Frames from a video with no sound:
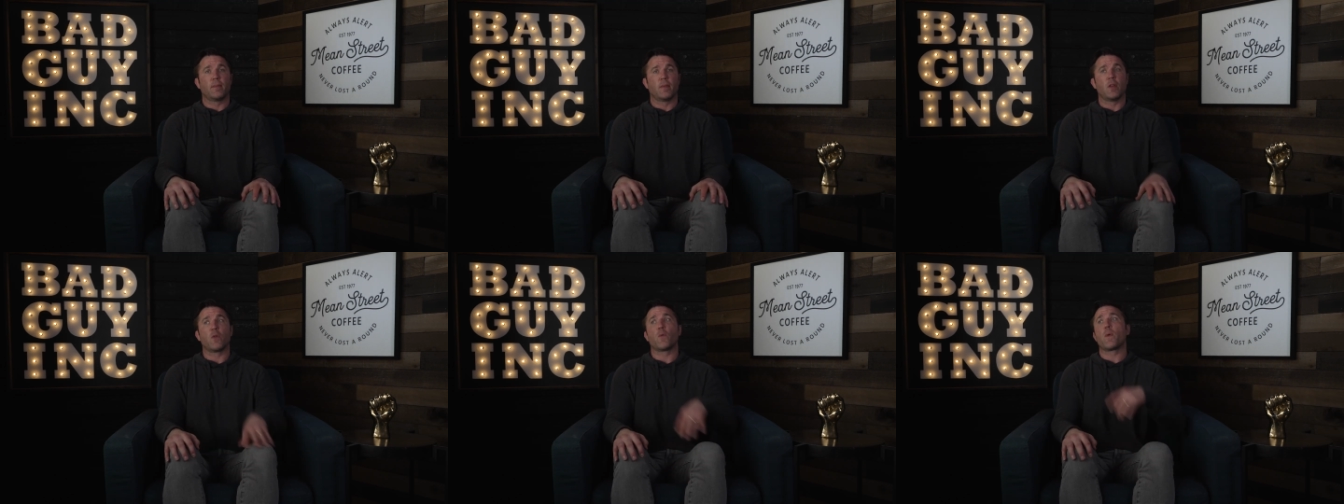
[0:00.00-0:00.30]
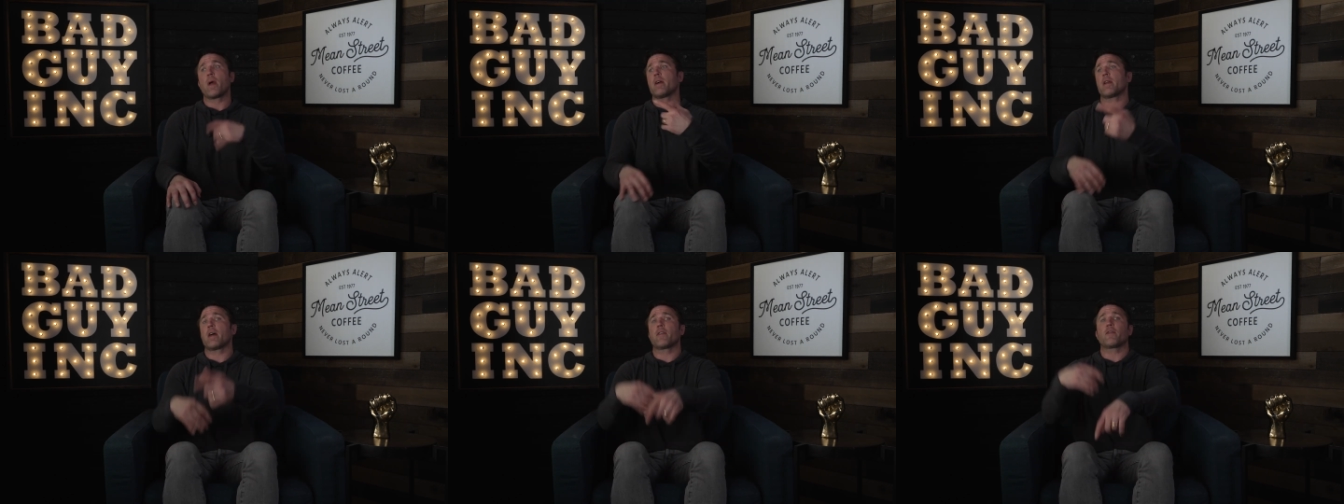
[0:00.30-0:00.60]
And the
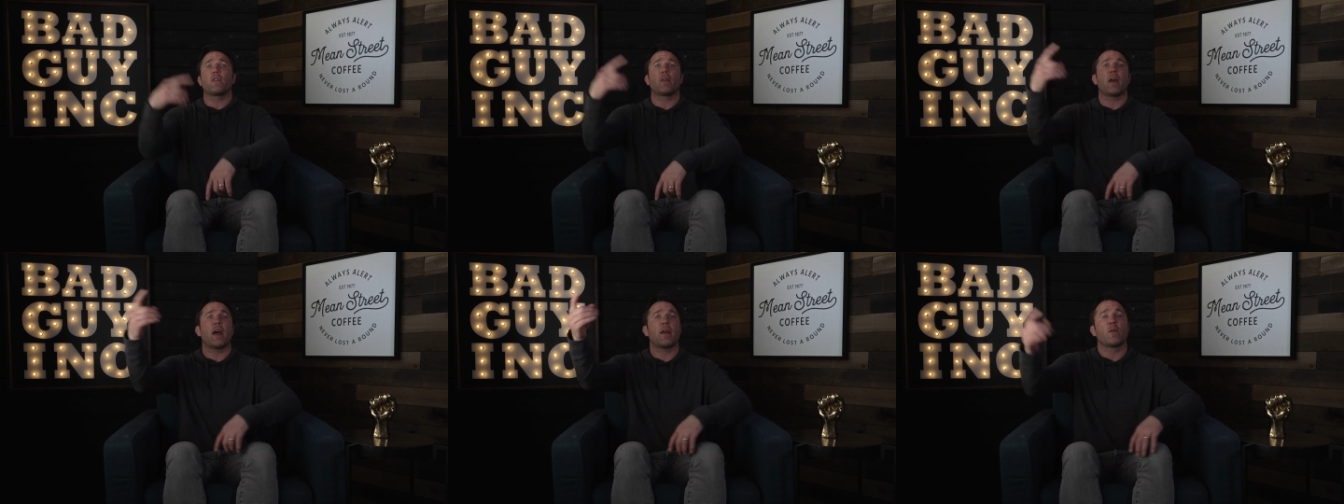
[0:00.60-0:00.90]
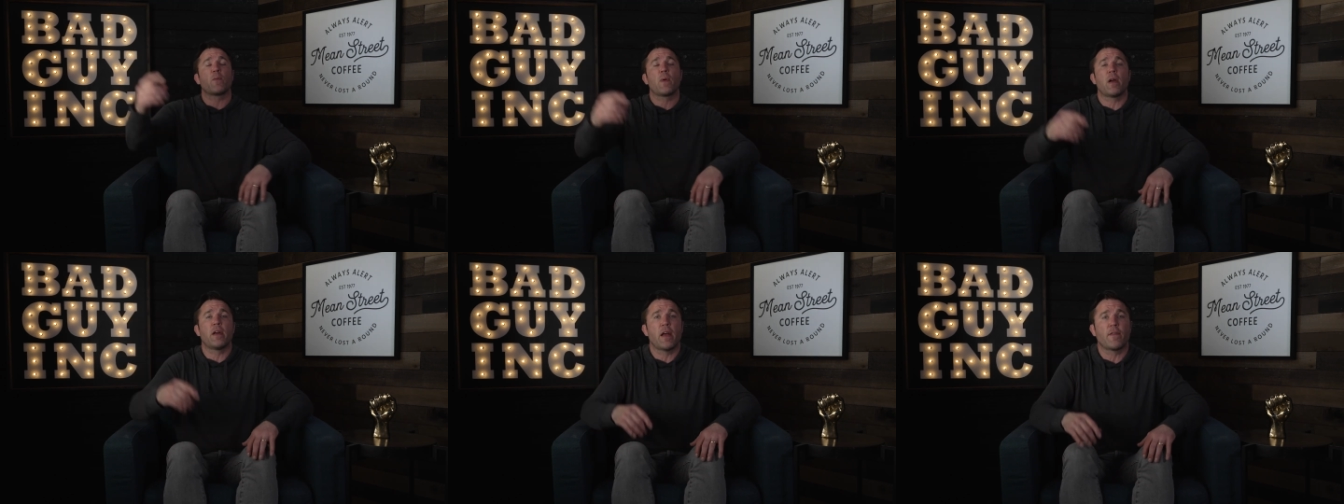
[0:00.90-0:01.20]
round after that,
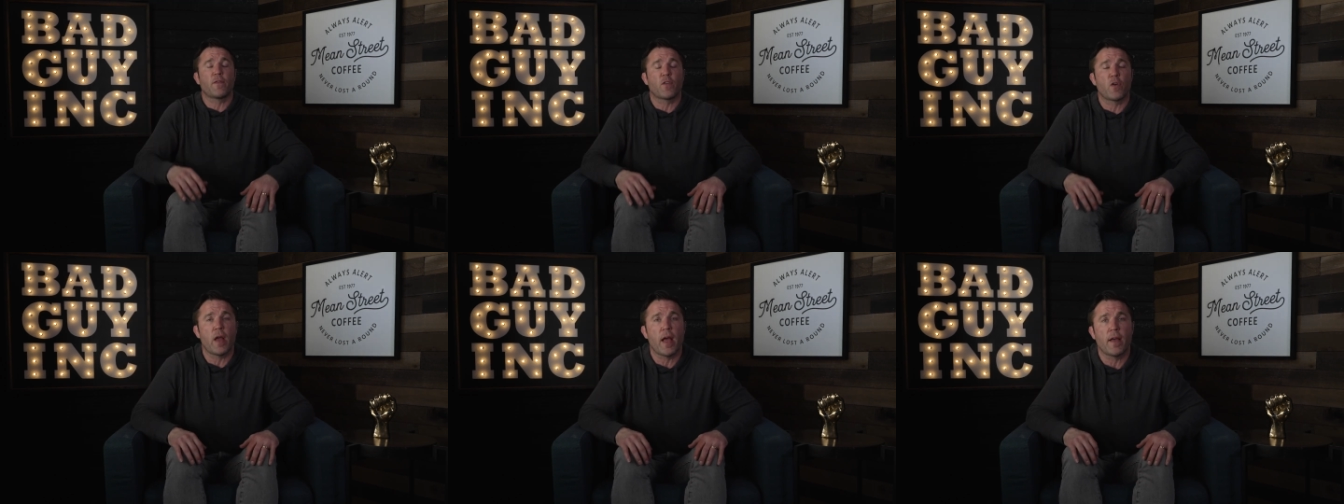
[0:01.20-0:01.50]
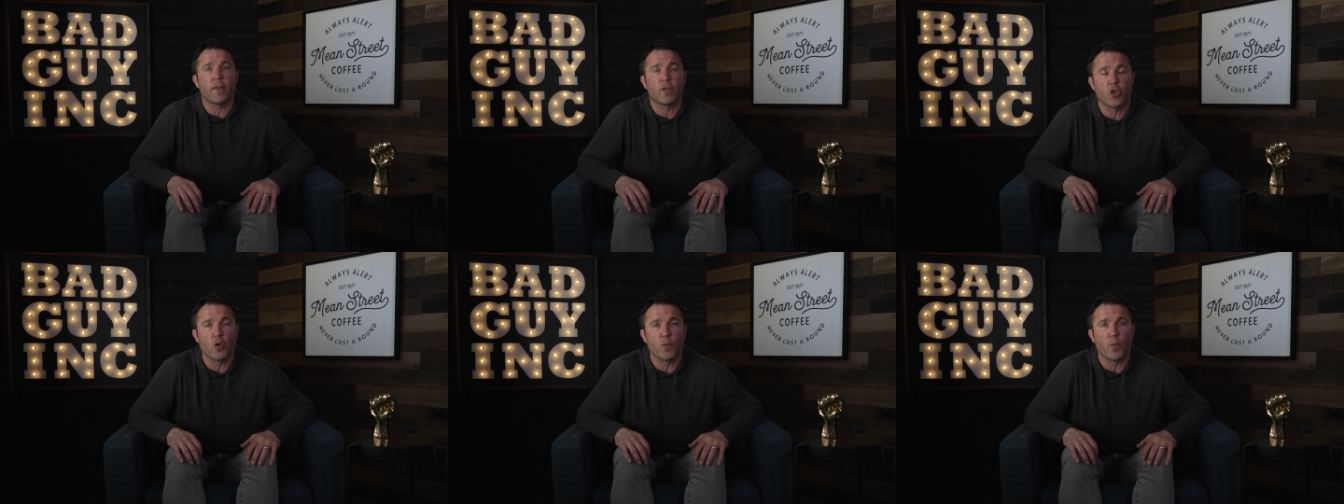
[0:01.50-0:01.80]
the round after
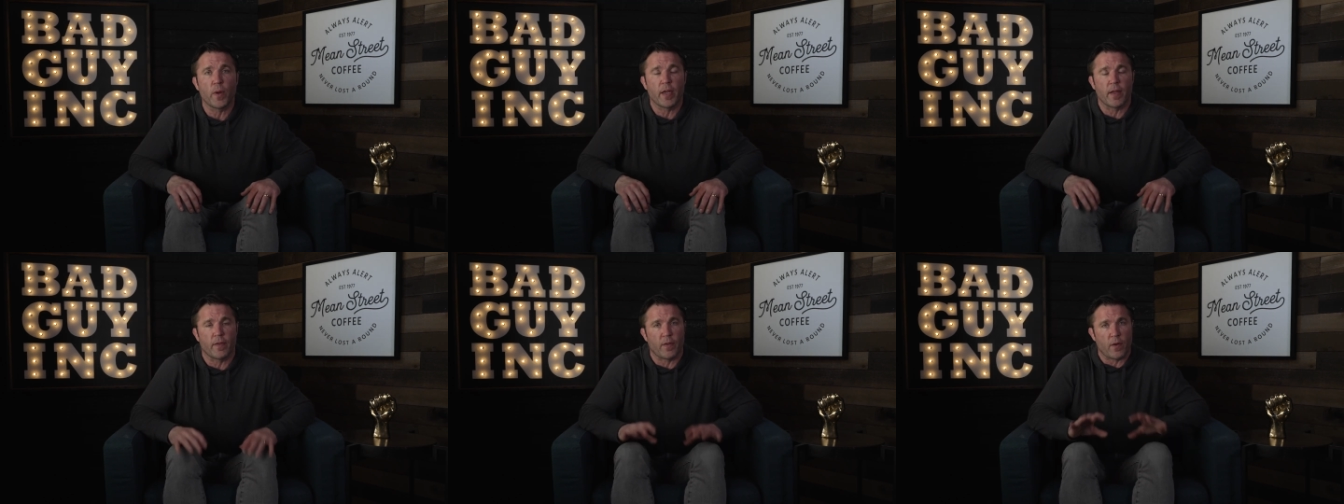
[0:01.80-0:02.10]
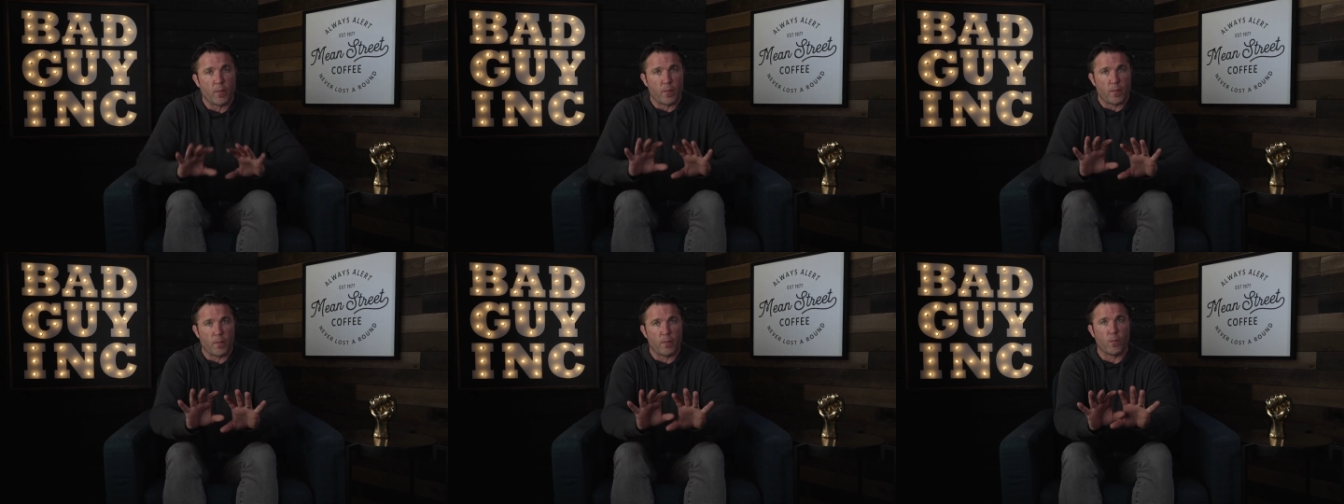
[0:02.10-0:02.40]
that, should we get
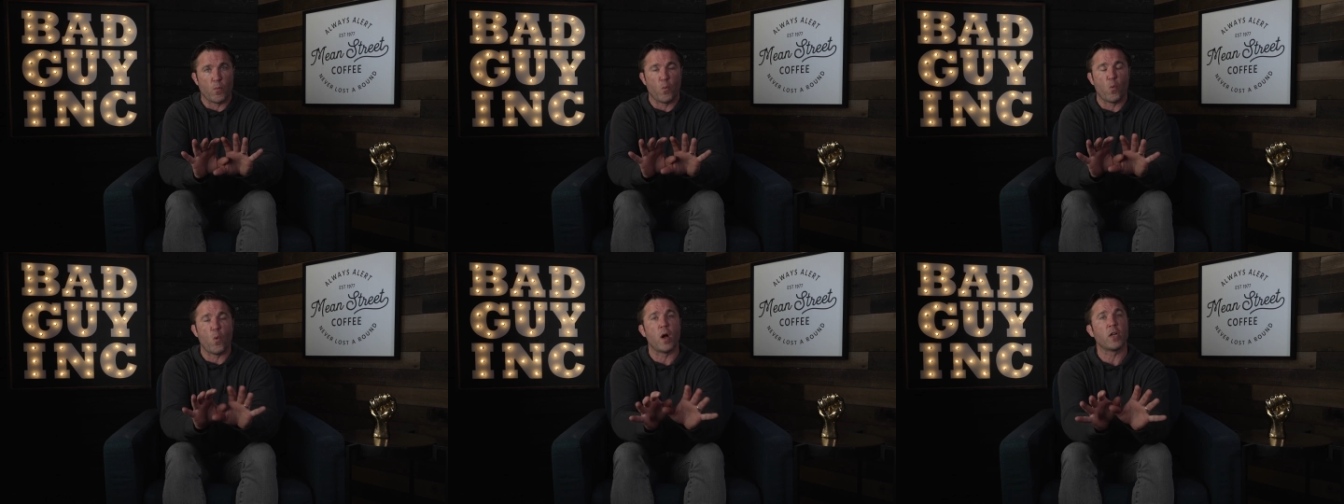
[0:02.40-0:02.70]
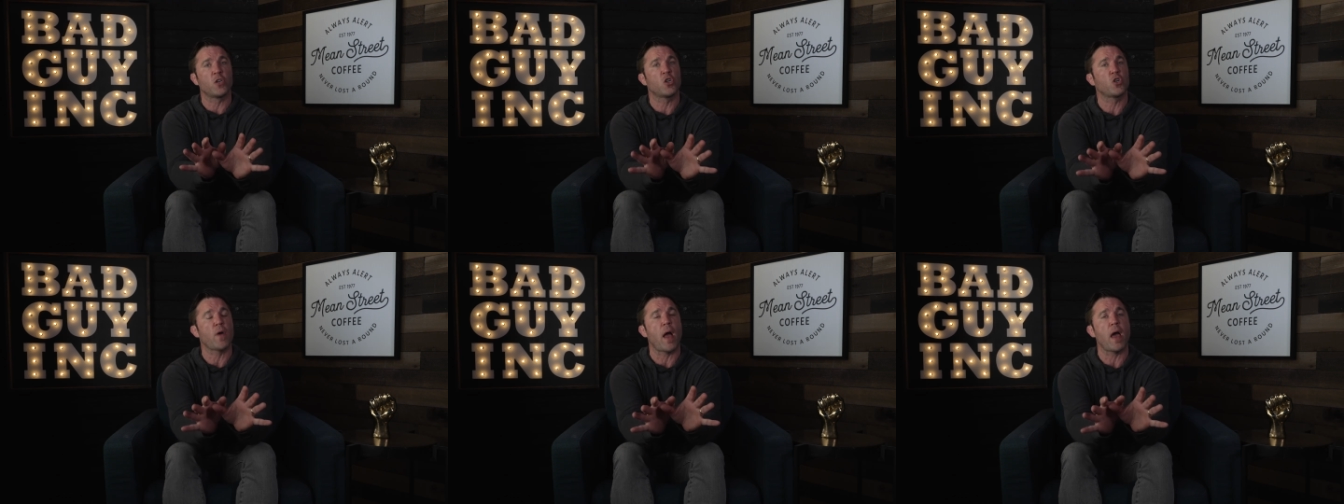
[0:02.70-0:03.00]
there?
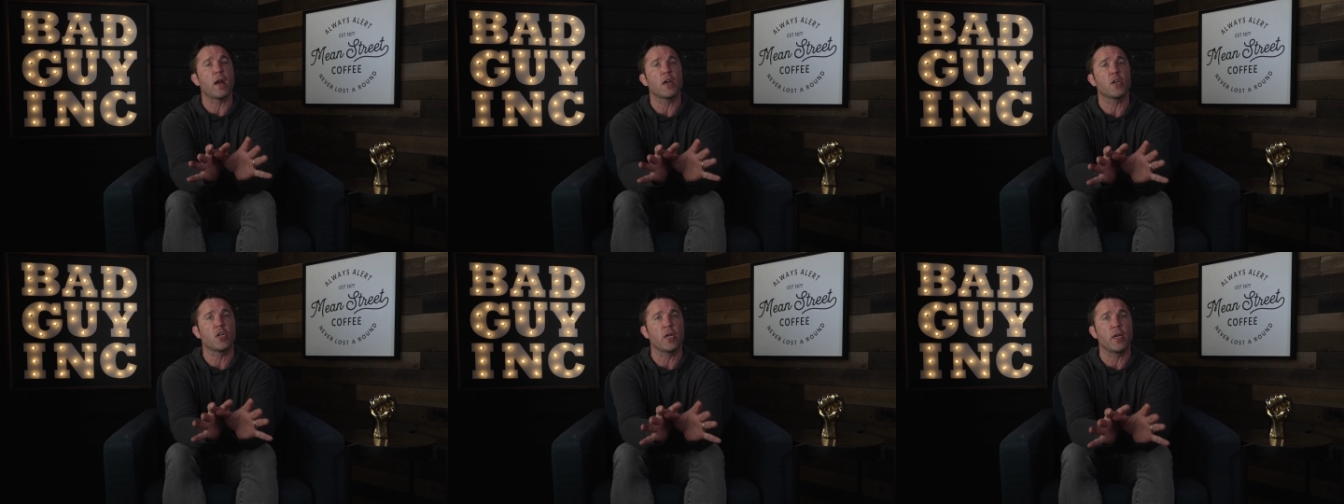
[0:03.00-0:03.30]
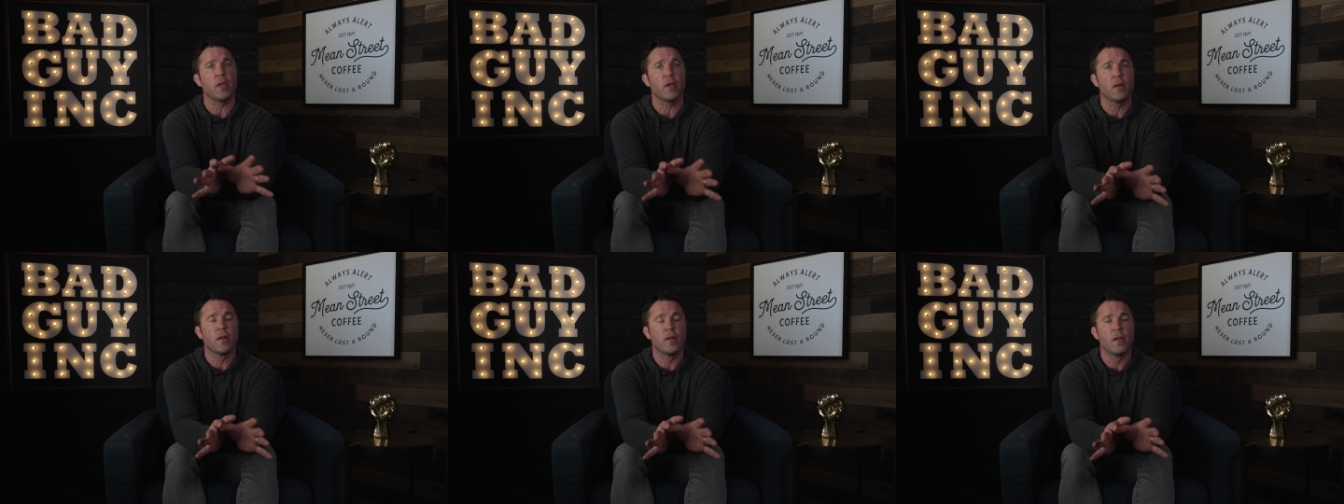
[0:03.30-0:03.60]
One
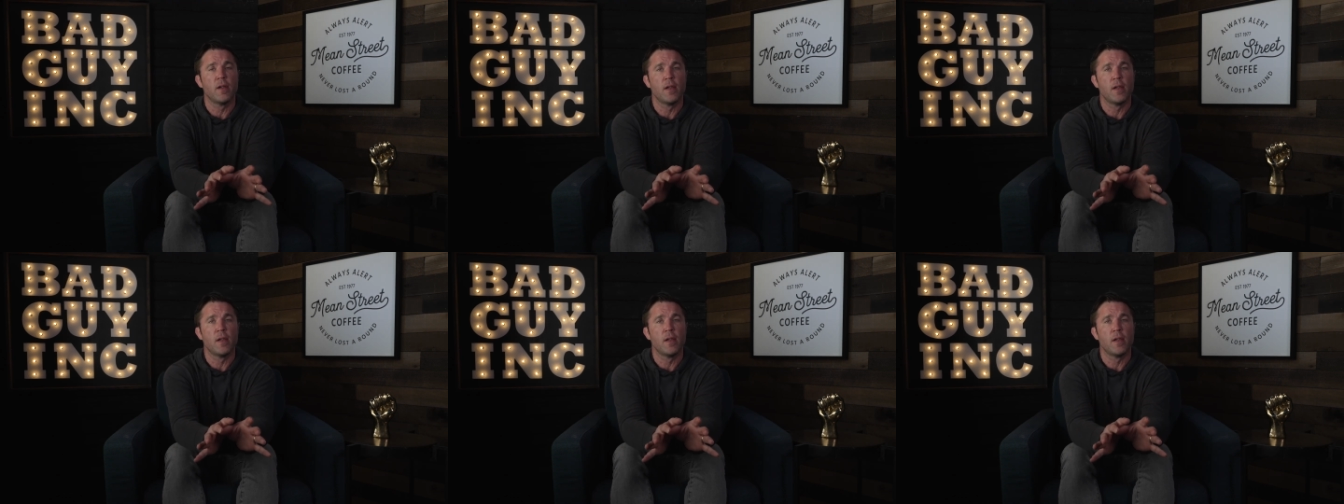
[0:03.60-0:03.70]
strategy.